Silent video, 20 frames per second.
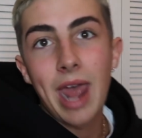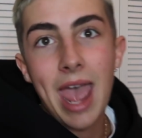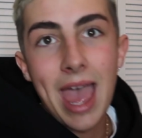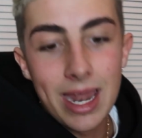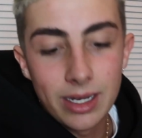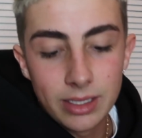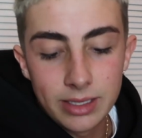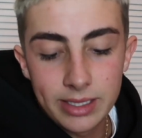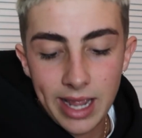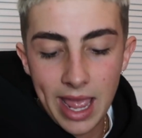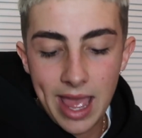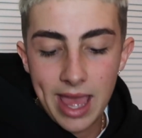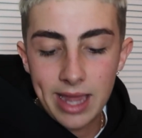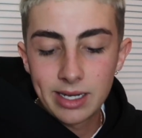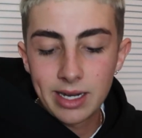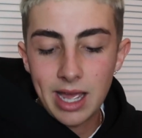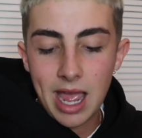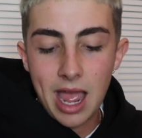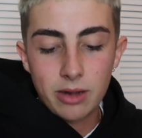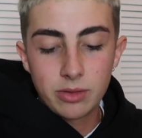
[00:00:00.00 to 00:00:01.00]
End,
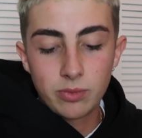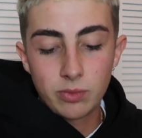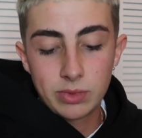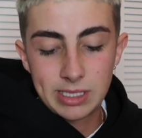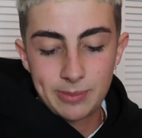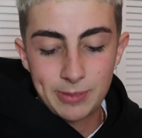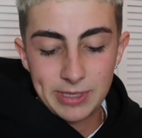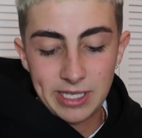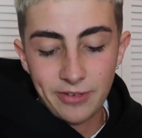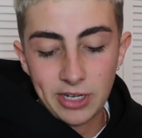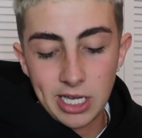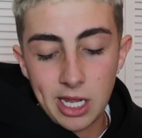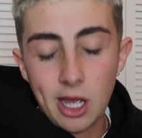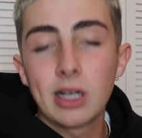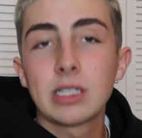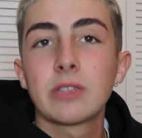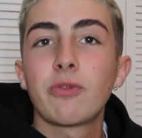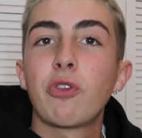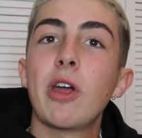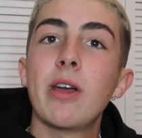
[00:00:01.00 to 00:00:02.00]
and I specifically
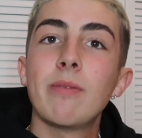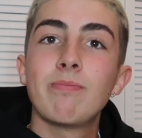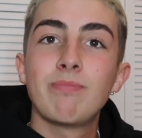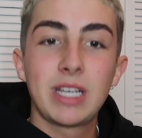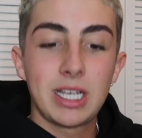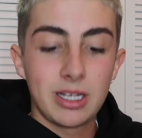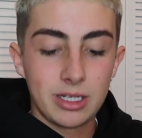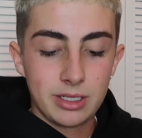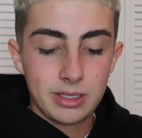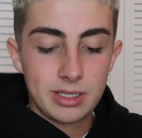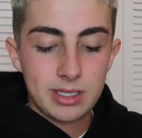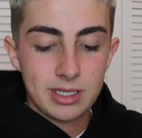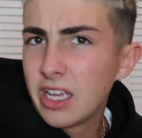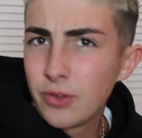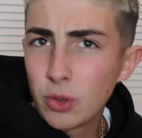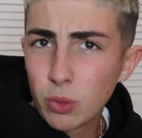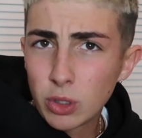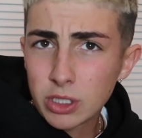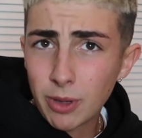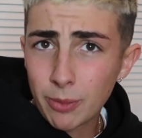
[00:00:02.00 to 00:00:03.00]
asked for it because if
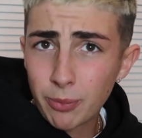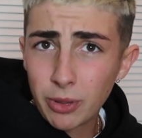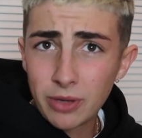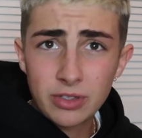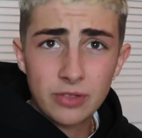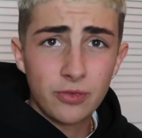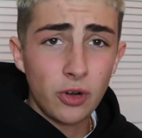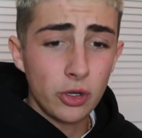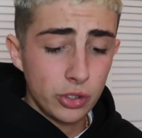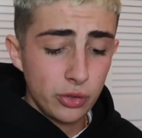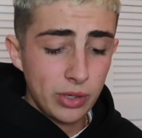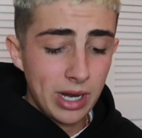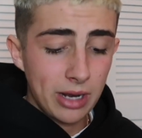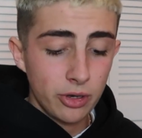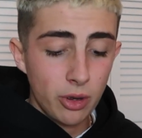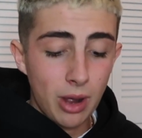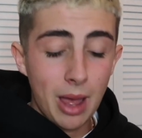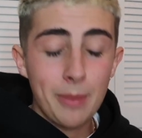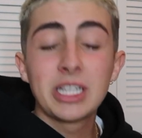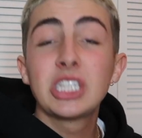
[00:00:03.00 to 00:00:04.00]
you watch my previous vlog, you now
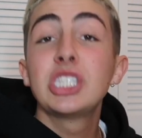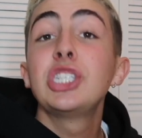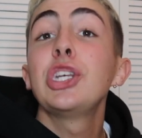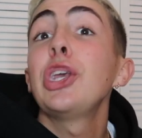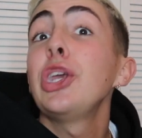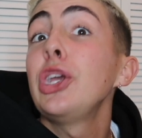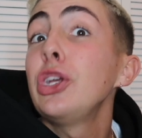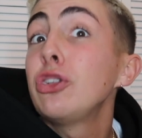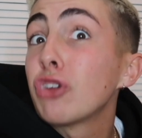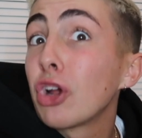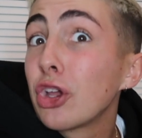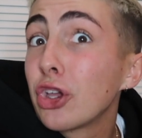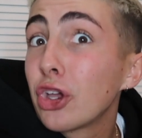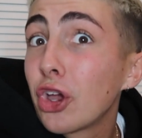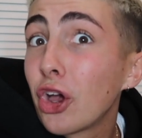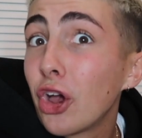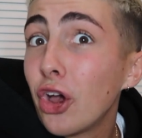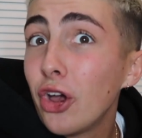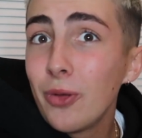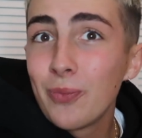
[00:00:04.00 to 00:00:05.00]
know I'm a tea
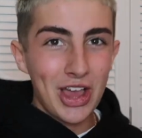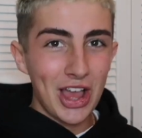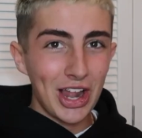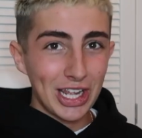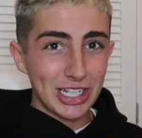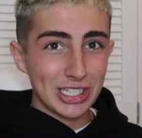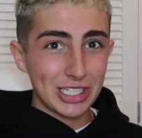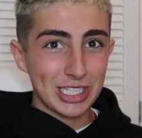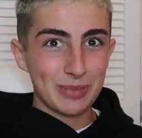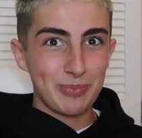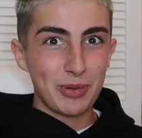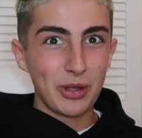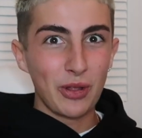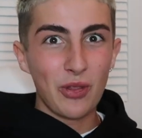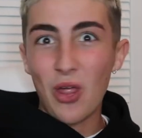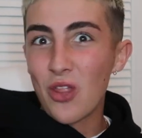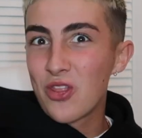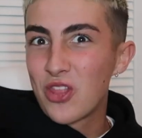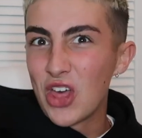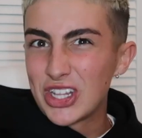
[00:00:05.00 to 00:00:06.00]
drinker. I like to
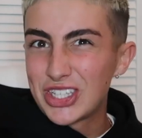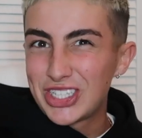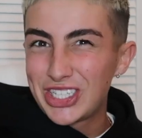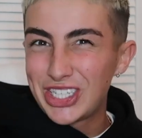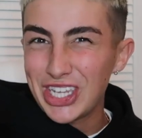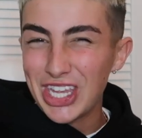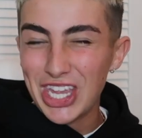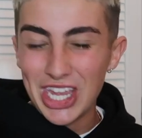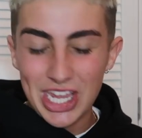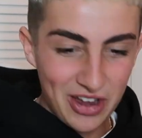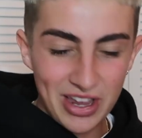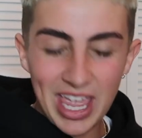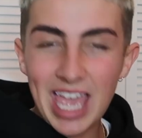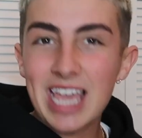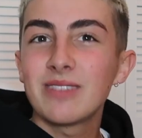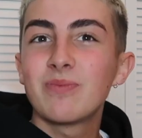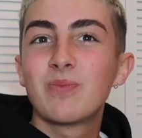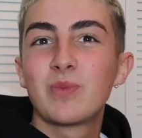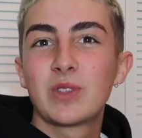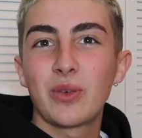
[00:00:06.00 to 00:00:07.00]
spill the tea.
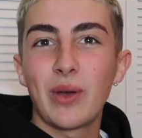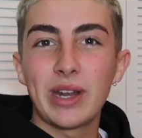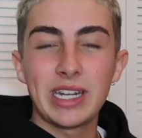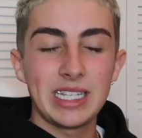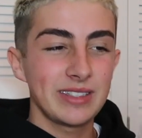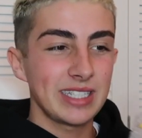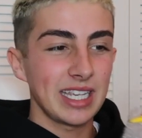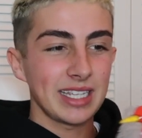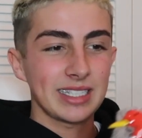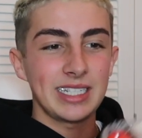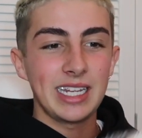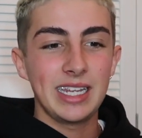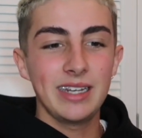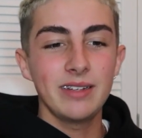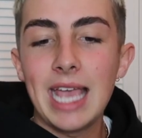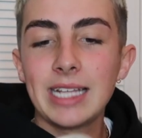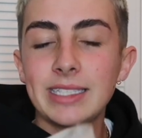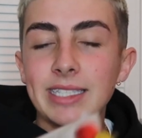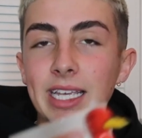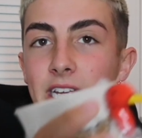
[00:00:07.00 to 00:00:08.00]
Okay, 2016.
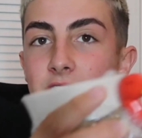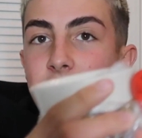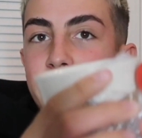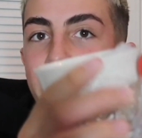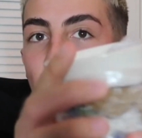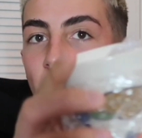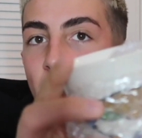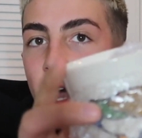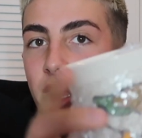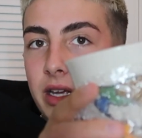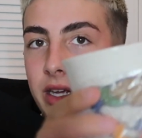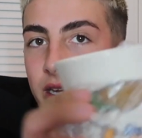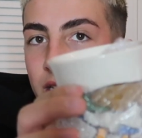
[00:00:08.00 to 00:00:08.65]
It's like a duck.